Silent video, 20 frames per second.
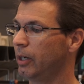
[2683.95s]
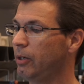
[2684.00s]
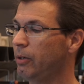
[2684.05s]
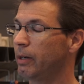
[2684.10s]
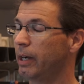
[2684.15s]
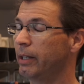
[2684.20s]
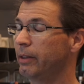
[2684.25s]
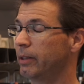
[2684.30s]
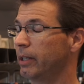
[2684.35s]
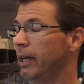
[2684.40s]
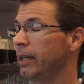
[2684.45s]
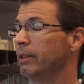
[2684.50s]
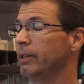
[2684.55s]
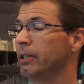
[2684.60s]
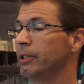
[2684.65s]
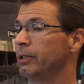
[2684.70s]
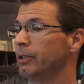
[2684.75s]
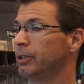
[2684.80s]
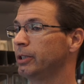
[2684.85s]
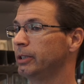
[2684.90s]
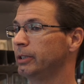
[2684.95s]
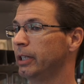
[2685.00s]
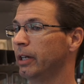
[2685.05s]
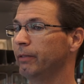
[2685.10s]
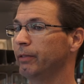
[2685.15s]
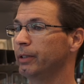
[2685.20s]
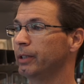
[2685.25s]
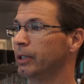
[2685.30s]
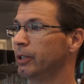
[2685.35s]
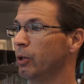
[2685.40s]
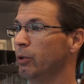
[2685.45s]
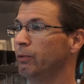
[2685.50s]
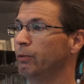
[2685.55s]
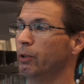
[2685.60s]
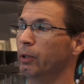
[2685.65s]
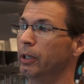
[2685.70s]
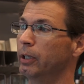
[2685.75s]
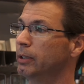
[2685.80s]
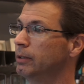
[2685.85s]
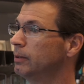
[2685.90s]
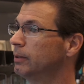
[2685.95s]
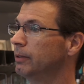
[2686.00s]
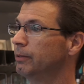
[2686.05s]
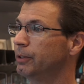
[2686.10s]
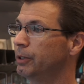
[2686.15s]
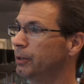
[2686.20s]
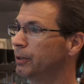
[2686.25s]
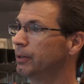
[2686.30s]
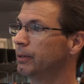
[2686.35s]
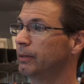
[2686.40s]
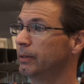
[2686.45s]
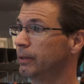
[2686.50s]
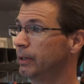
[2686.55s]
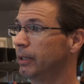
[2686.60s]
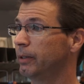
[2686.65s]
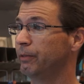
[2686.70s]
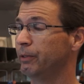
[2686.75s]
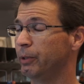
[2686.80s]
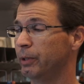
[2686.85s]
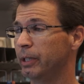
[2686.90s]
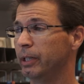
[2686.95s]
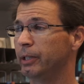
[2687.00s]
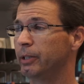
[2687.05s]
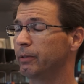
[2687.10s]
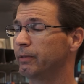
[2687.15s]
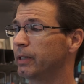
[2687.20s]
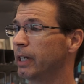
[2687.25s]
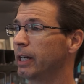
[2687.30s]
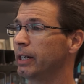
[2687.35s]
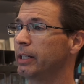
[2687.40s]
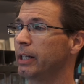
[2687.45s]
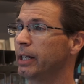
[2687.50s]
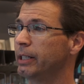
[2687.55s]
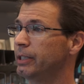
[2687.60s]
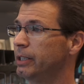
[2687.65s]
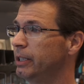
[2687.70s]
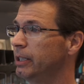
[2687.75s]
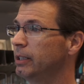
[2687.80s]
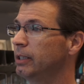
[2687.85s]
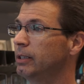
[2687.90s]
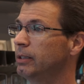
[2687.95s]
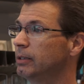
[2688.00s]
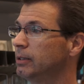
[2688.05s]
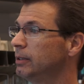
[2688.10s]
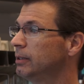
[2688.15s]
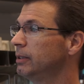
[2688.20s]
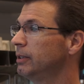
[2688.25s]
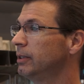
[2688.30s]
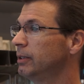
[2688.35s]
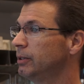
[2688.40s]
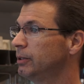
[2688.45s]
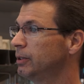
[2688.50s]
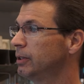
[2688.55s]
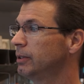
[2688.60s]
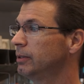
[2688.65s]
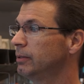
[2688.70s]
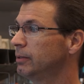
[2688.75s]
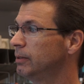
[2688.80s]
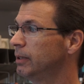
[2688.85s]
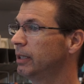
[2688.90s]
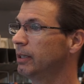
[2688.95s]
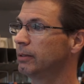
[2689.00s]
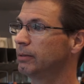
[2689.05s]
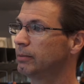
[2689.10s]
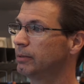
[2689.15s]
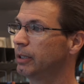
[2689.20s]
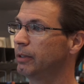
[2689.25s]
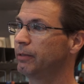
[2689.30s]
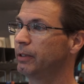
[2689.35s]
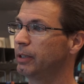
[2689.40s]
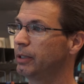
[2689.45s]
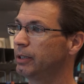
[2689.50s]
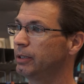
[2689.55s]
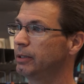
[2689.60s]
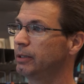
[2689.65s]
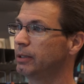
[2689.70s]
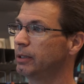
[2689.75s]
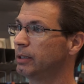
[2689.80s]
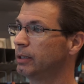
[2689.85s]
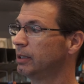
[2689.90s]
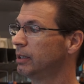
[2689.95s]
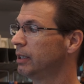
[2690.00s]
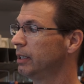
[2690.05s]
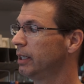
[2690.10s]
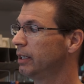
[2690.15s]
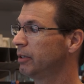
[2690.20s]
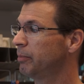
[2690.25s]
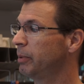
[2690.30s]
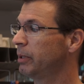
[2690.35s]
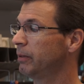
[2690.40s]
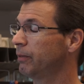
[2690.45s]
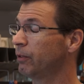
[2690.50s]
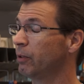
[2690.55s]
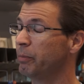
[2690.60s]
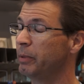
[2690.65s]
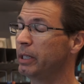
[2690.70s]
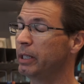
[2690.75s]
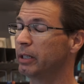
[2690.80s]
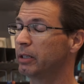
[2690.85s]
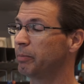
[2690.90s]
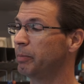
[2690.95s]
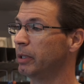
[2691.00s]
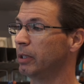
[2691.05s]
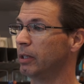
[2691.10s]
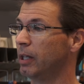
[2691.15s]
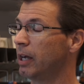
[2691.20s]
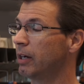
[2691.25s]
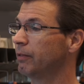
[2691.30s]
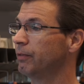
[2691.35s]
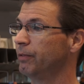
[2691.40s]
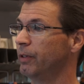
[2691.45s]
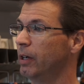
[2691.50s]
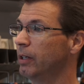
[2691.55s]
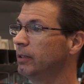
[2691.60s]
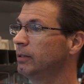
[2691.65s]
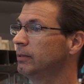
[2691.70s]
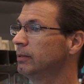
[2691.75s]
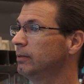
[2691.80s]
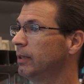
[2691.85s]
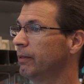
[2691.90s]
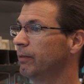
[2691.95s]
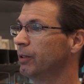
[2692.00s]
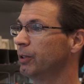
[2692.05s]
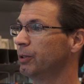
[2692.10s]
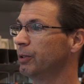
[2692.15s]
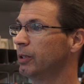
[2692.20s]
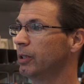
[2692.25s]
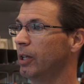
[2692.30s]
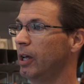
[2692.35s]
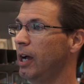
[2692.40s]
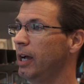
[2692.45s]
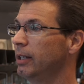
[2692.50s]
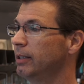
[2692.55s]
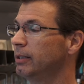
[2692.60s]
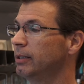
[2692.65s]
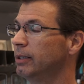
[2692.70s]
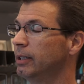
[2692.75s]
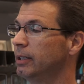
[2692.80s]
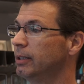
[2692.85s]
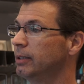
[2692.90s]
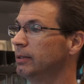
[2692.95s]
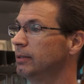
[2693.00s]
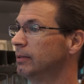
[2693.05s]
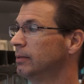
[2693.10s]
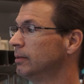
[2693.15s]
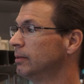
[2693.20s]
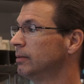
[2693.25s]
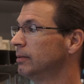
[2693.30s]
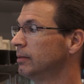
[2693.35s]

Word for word: Oh, I think you should definitely go for it. If you think you've got an idea, you should, definitely. For me, it's been a lot of fun. I've learned a lot, and I